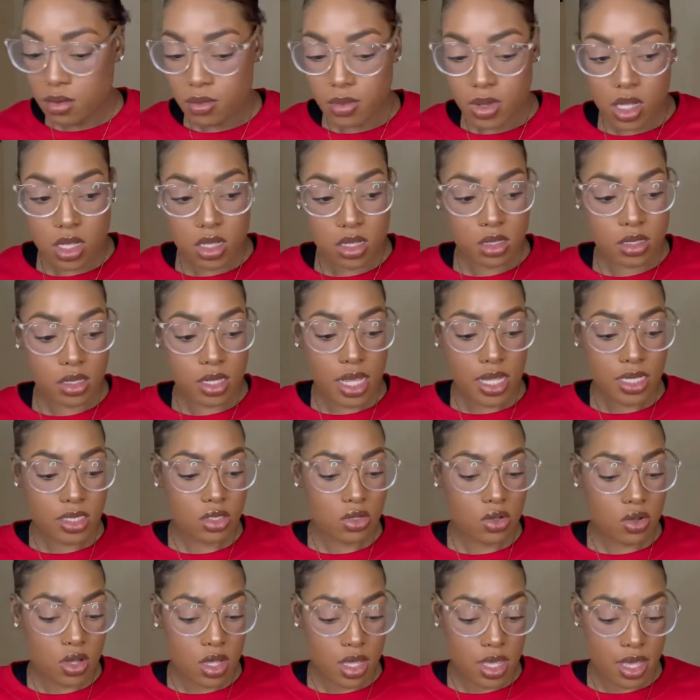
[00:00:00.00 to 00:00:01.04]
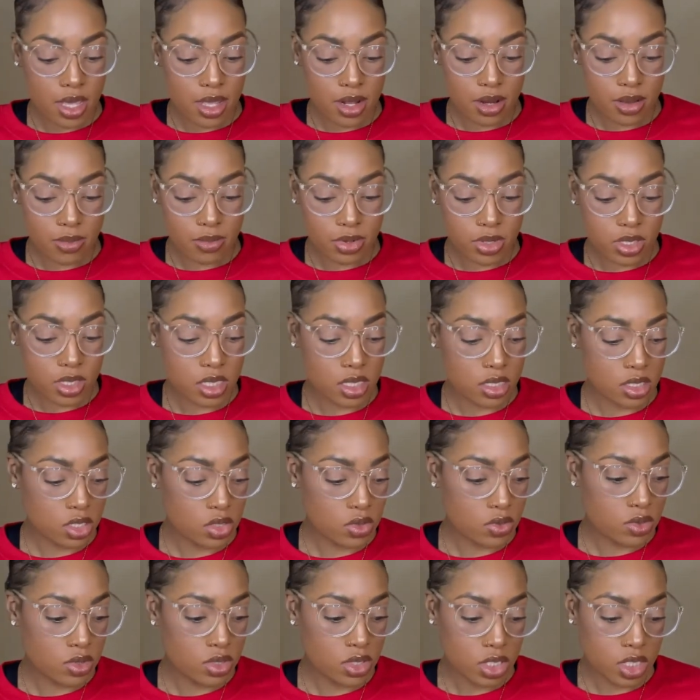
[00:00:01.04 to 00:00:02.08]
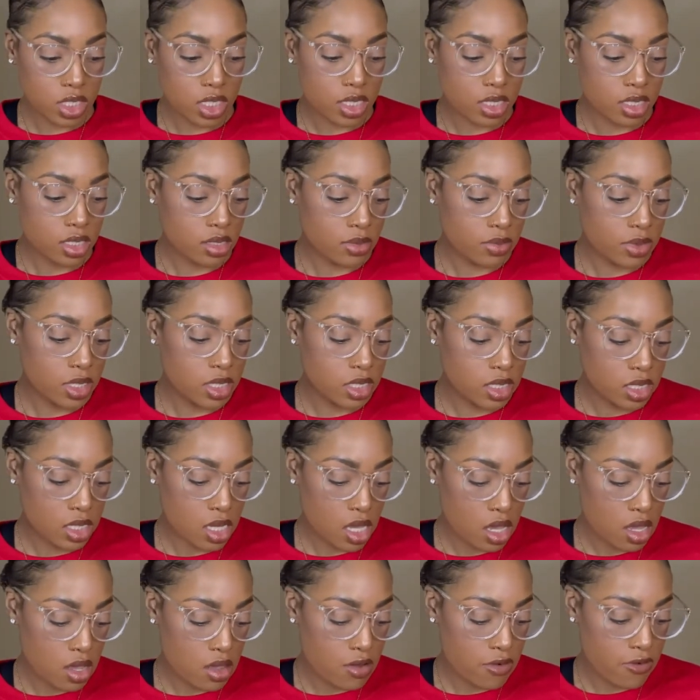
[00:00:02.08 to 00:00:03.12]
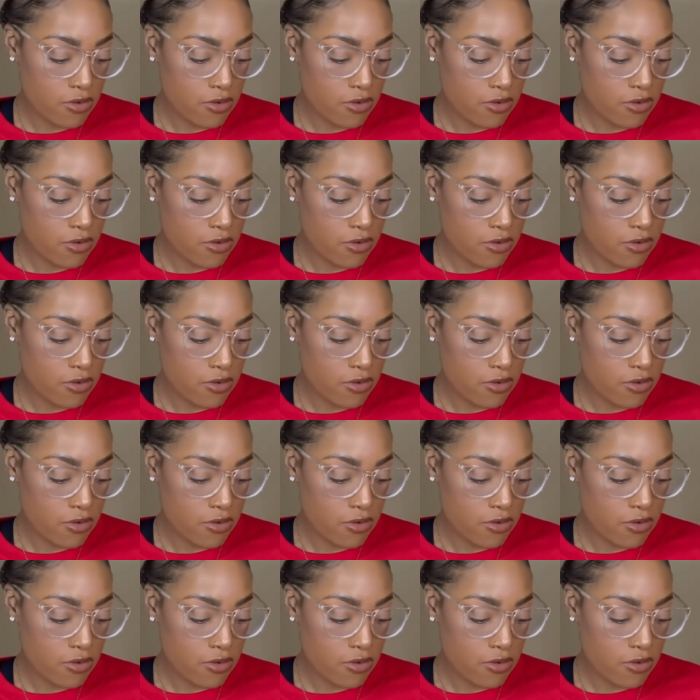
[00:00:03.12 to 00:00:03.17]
Let's go ahead and put this on just to be safe.